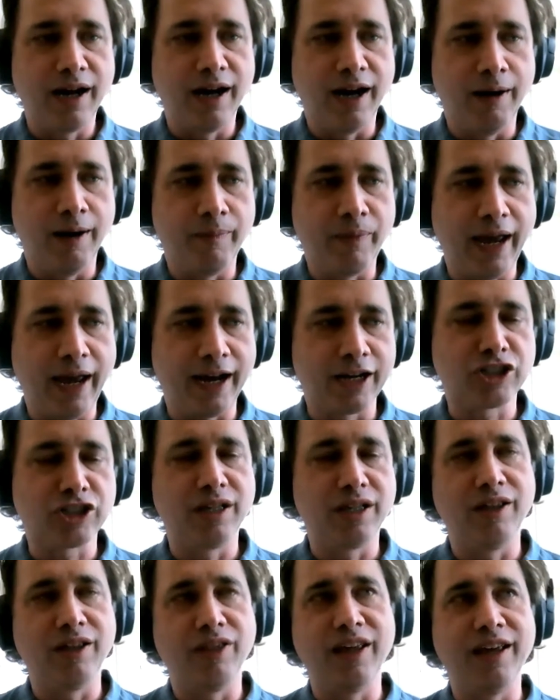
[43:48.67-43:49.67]
um,
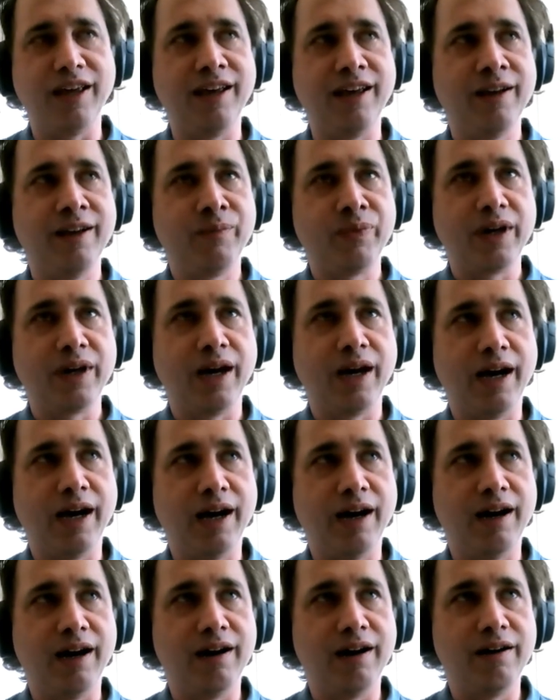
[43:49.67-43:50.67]
actually the
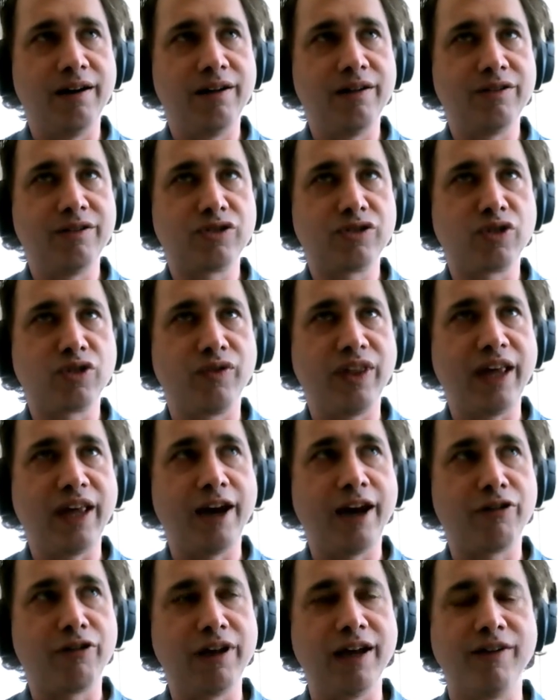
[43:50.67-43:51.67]
uh, sort of the
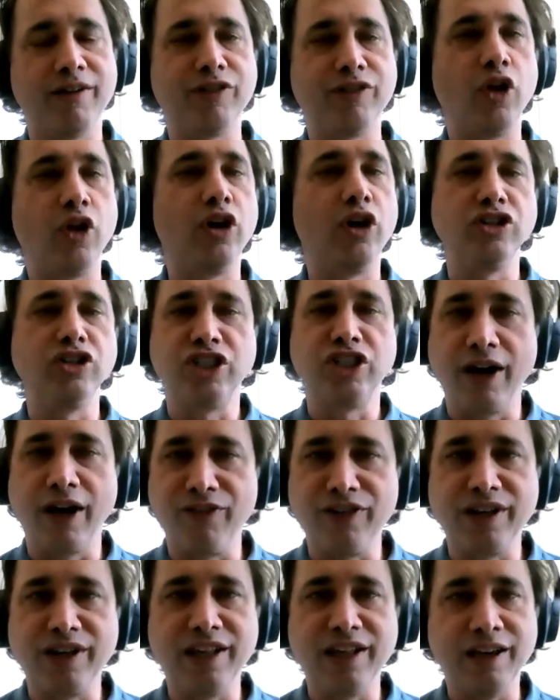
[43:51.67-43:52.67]
area of
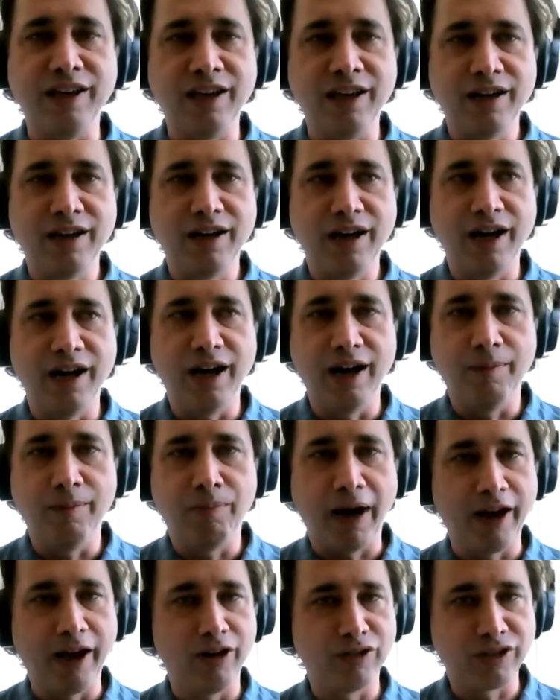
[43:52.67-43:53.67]
longevity uh,
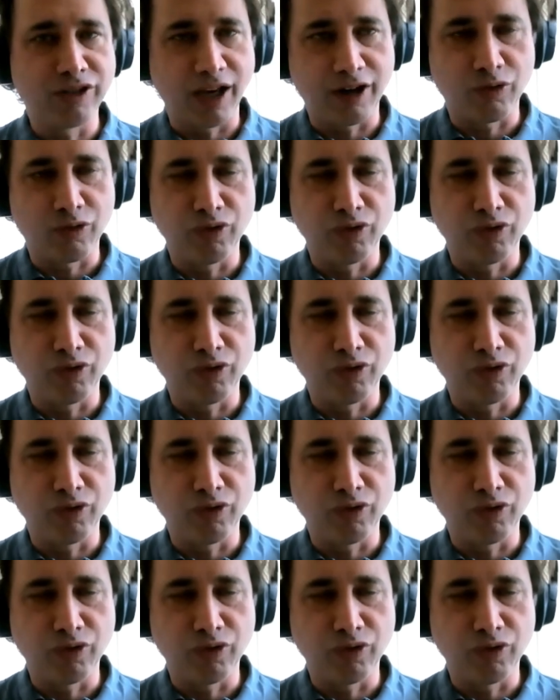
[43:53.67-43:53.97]
biotech